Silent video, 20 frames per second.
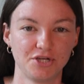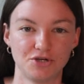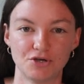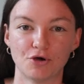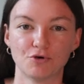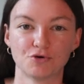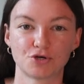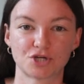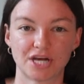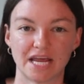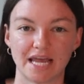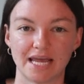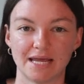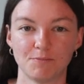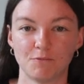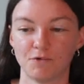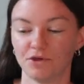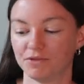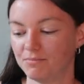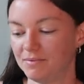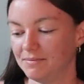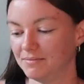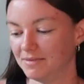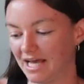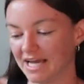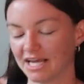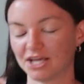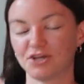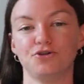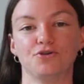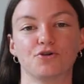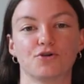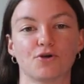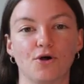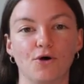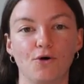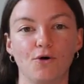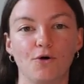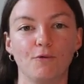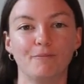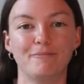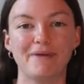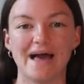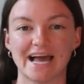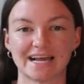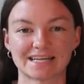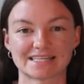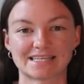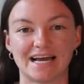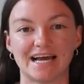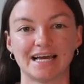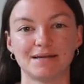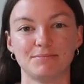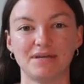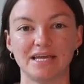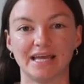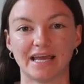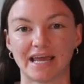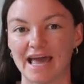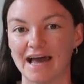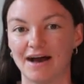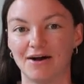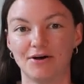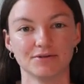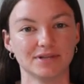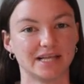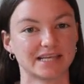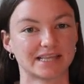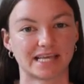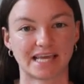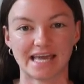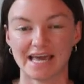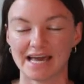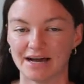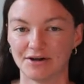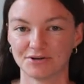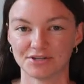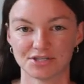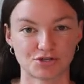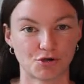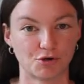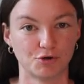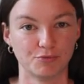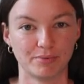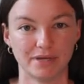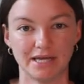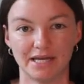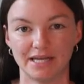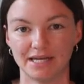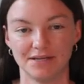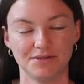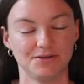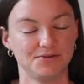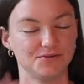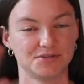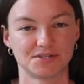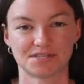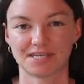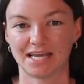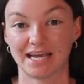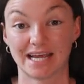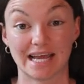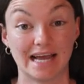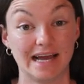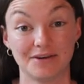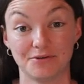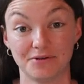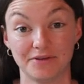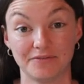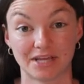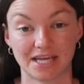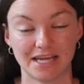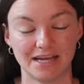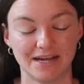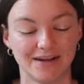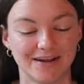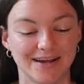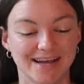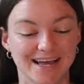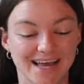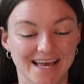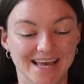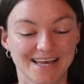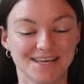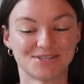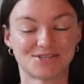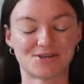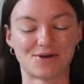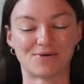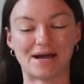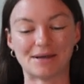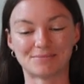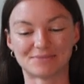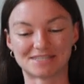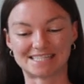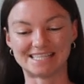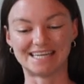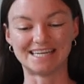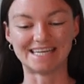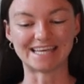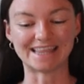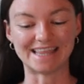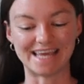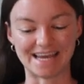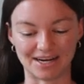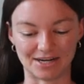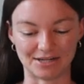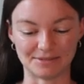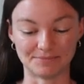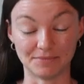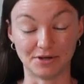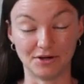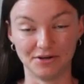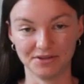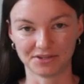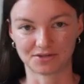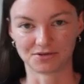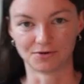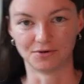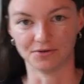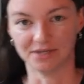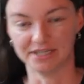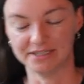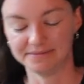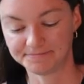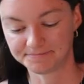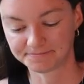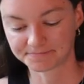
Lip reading: no shame with like your whole backside being out. Like the gown is open and you're just like, I don't even care. So I'm sitting there on the toilet.